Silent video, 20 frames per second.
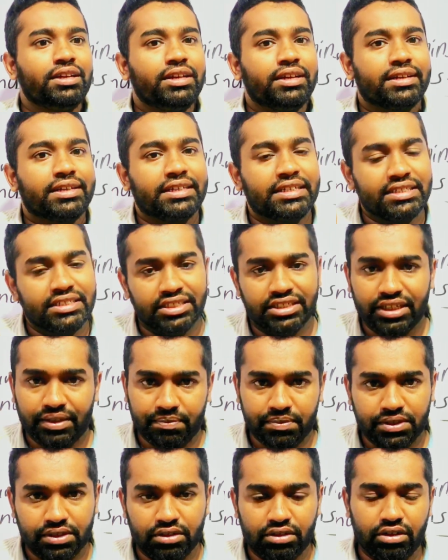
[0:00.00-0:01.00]

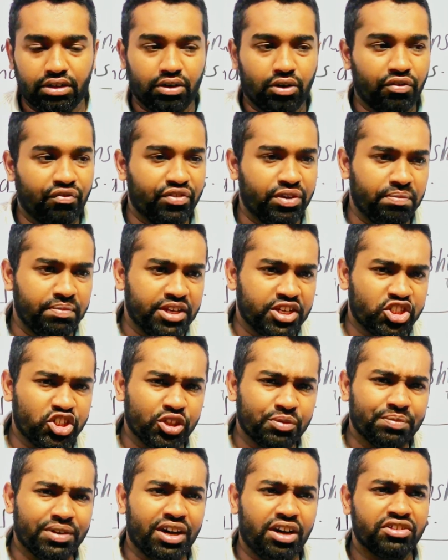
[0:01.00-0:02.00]
concepts: law of
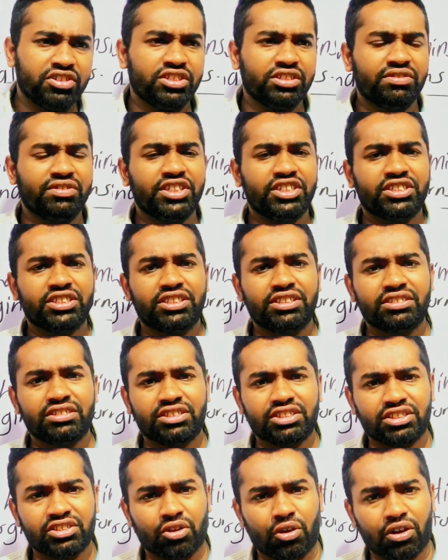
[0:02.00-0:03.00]
diminishing marginal returns,
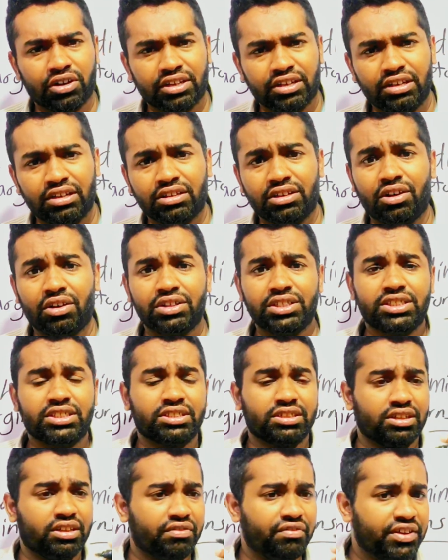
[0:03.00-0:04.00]
total cost,
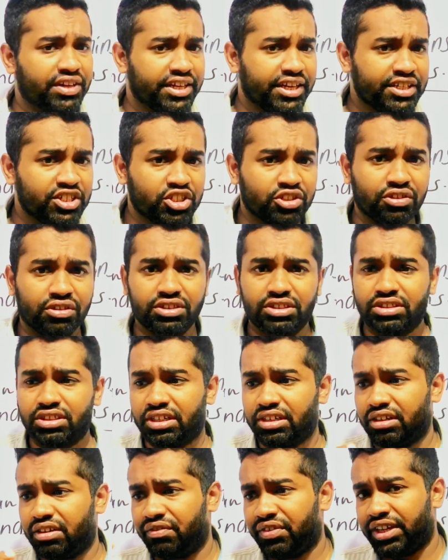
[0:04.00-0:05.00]
average
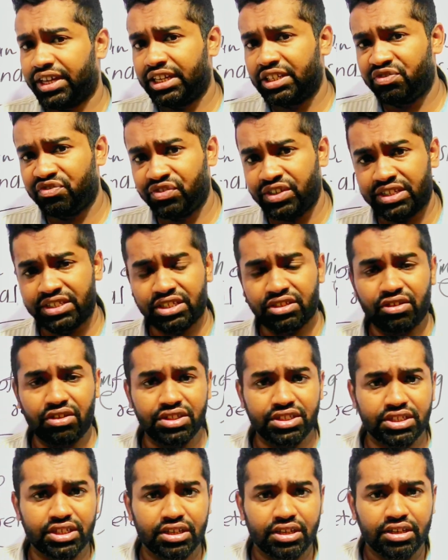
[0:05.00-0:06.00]
fixed
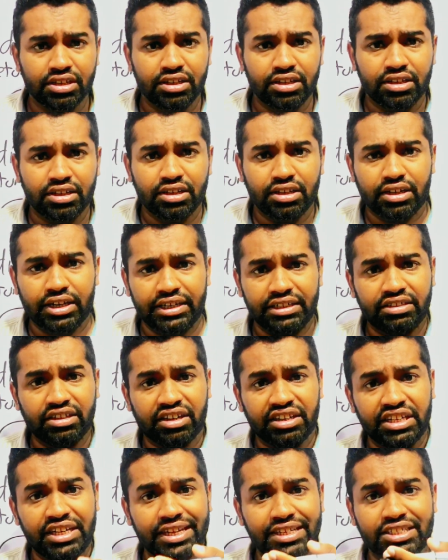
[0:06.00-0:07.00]
cost, right? The
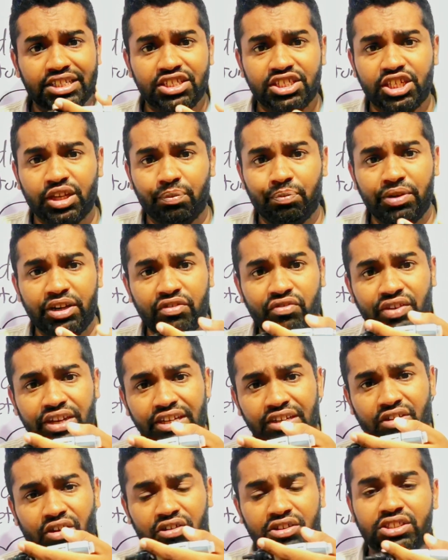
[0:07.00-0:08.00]
relationship between
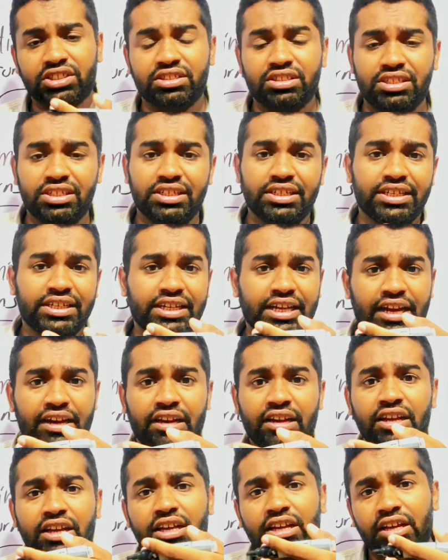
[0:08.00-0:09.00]
cost theory and
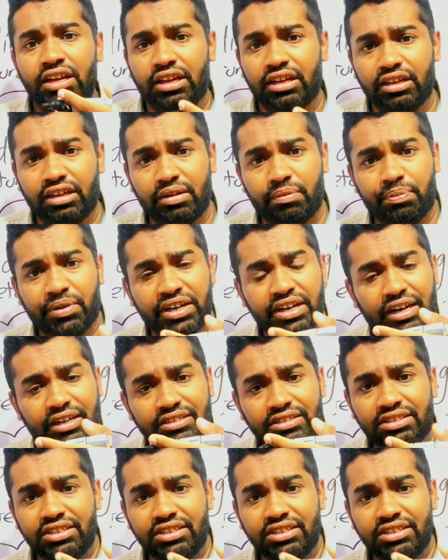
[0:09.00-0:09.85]
product